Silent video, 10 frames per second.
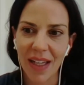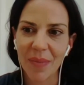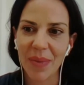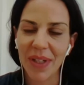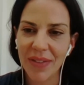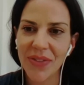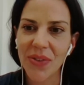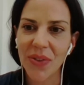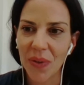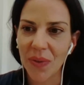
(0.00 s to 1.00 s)
I believe
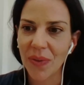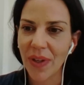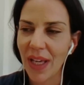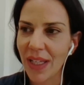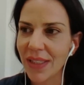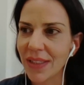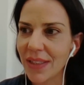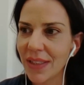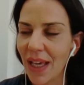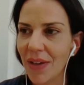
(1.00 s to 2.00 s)
so. And
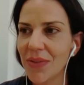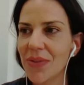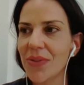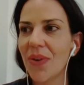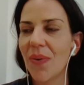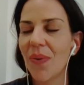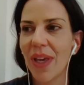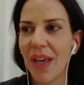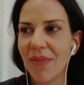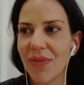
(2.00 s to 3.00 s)
also we
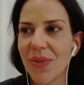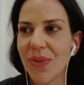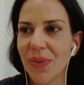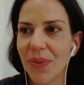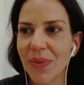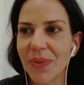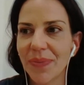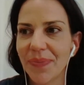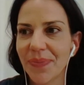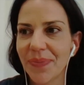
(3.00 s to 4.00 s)
have to
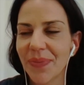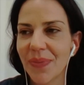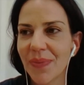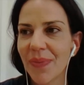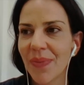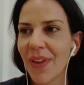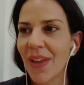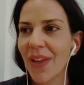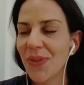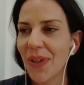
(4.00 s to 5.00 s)

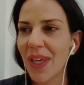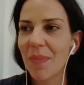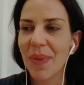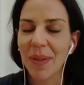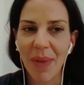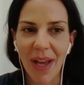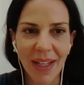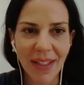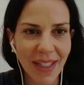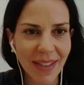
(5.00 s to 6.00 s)
keep in
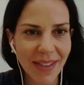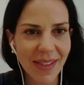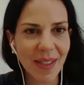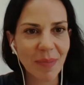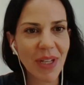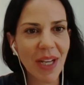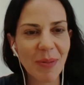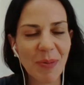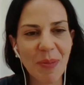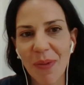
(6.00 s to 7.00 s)
mind that
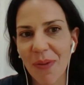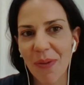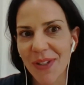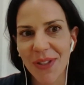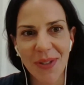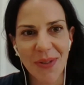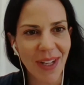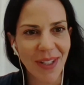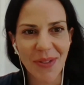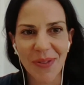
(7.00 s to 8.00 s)
sometimes people are just
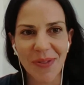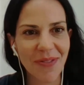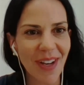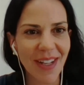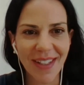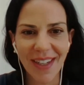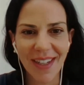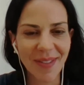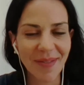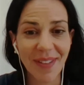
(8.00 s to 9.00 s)
trying to find
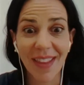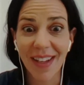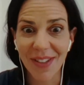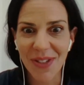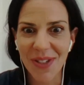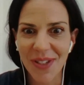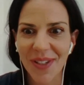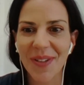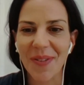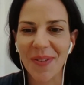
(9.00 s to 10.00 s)
their lunch,
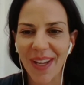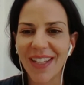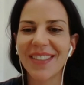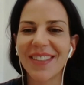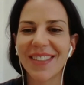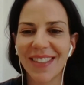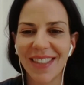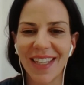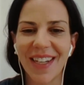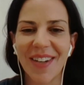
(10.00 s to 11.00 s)
right?
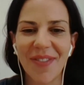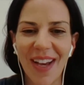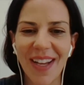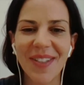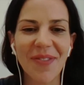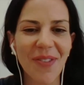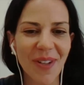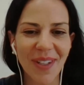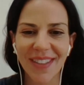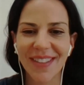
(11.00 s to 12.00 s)
They are fighting
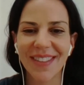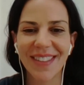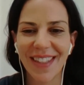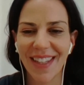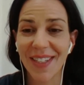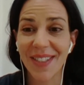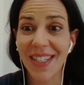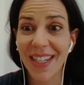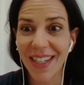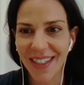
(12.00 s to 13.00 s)
for their
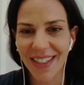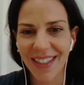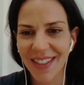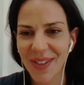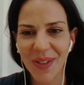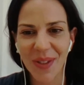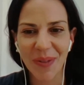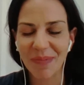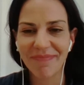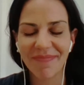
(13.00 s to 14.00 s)
dinner.
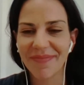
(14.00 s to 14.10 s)
So